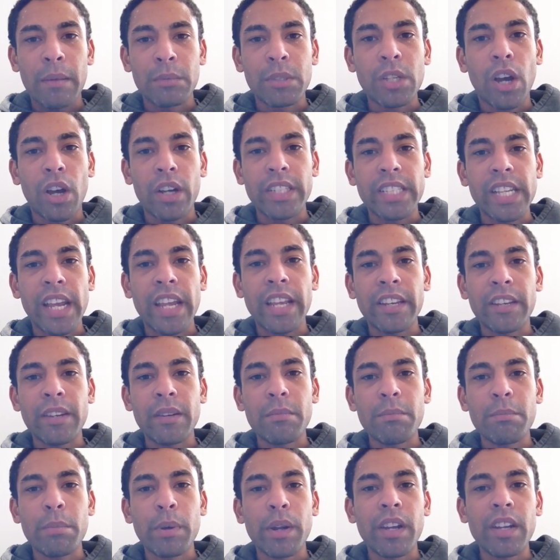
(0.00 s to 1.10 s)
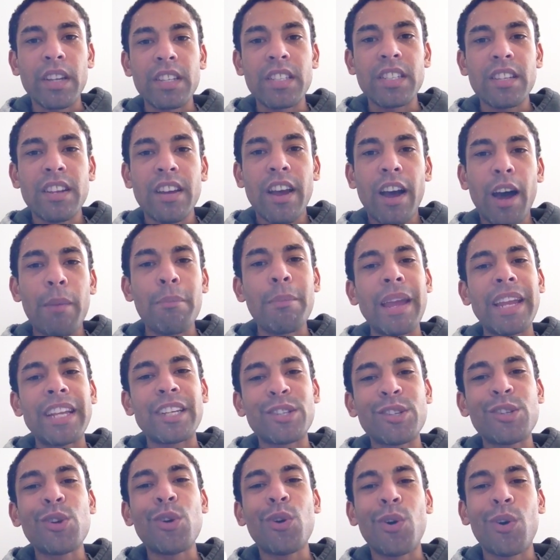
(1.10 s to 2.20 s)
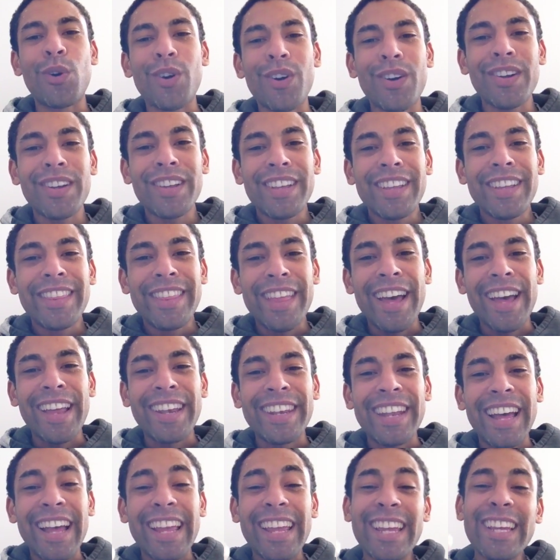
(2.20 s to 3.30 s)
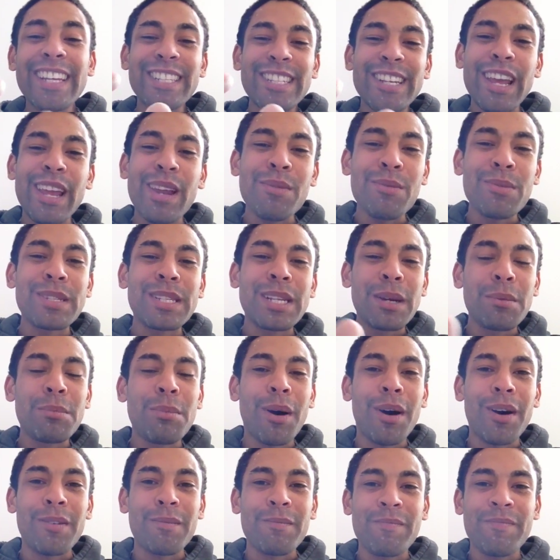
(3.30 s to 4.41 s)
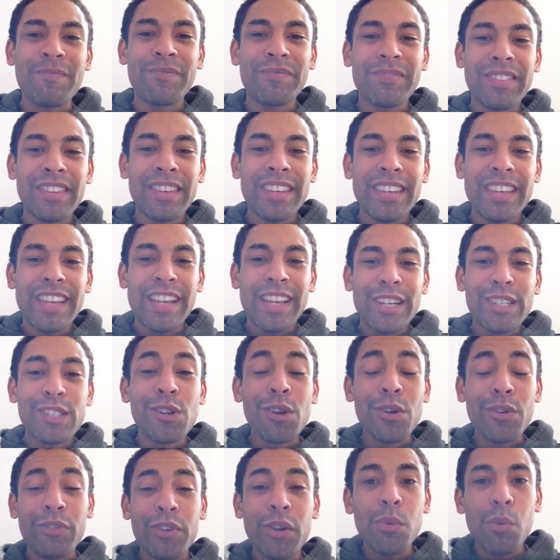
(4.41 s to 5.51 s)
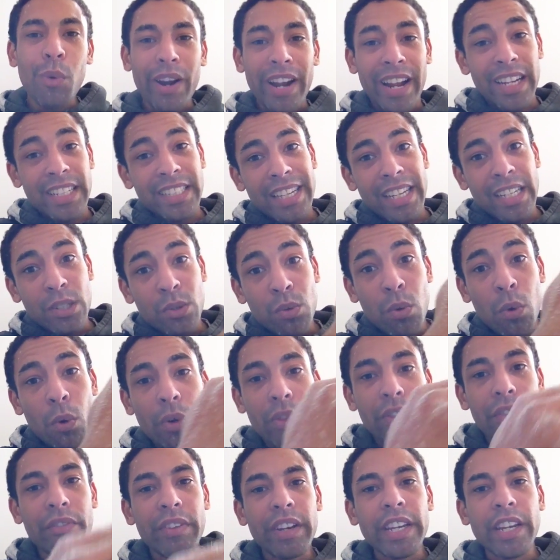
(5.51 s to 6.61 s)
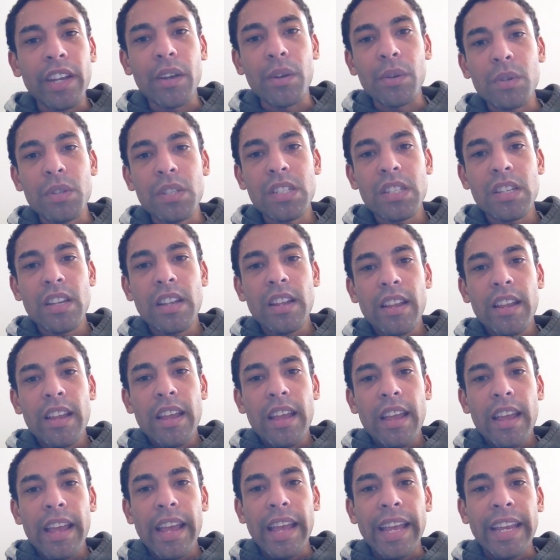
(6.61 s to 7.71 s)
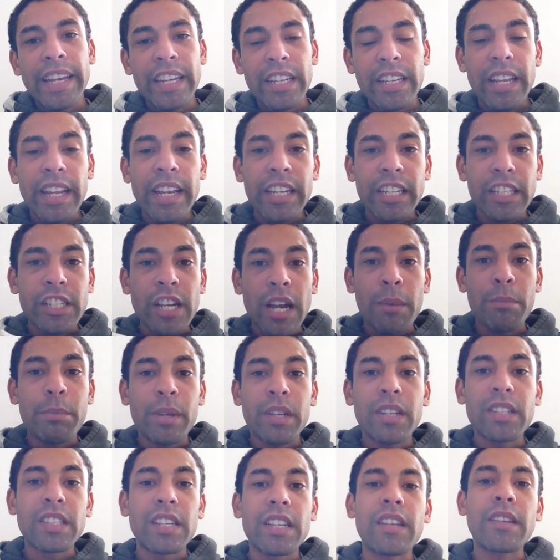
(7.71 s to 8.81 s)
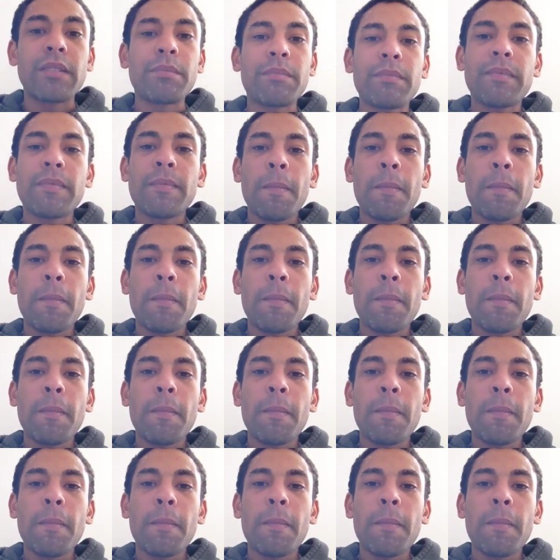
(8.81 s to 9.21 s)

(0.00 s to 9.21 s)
titanium, because I made sure then that his name was at the bottom. So if you want access to all the videos in the champion team,